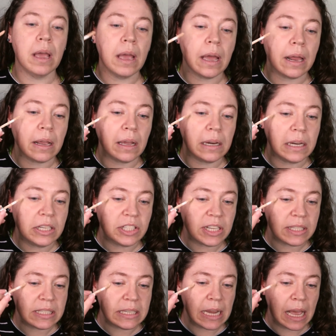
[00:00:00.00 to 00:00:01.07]
I'm going to
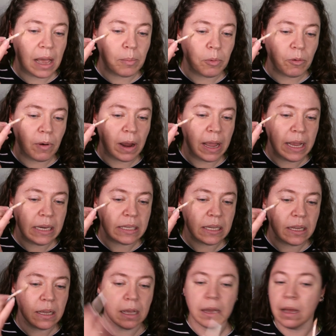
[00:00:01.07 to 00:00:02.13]
just dab right
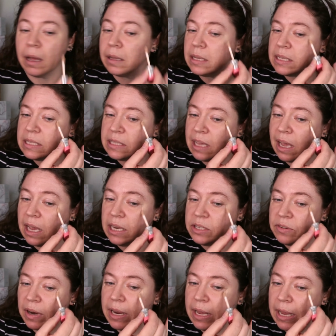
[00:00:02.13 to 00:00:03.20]
on the sides
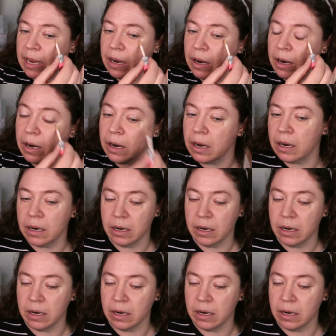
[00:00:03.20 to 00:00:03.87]
right here.